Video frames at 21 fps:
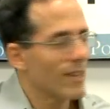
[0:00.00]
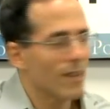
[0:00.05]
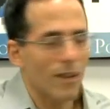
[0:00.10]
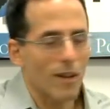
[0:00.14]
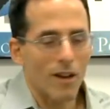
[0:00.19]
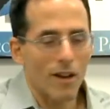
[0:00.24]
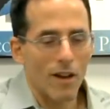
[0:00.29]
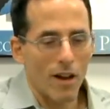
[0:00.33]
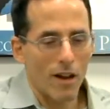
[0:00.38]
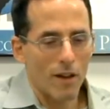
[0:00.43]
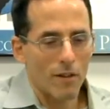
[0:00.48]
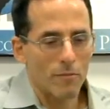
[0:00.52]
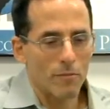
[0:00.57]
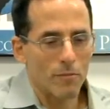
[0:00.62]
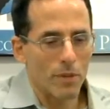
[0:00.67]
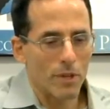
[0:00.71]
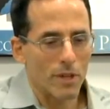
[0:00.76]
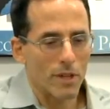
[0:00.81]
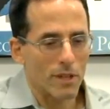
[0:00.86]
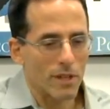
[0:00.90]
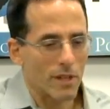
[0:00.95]

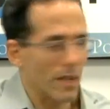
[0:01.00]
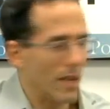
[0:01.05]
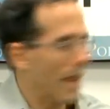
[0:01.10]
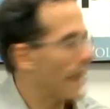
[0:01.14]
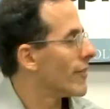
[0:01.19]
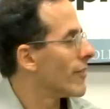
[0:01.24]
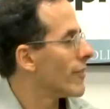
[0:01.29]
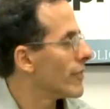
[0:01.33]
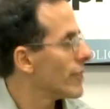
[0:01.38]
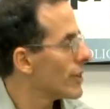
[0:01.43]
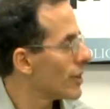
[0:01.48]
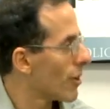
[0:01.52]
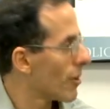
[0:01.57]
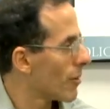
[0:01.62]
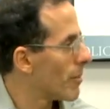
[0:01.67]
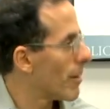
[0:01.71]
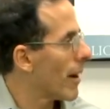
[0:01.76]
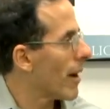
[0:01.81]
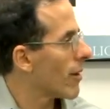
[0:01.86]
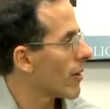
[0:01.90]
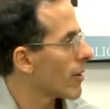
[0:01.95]
but they have a veto
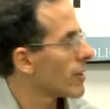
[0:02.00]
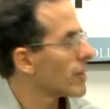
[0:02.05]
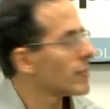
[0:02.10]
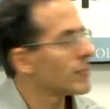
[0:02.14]
power,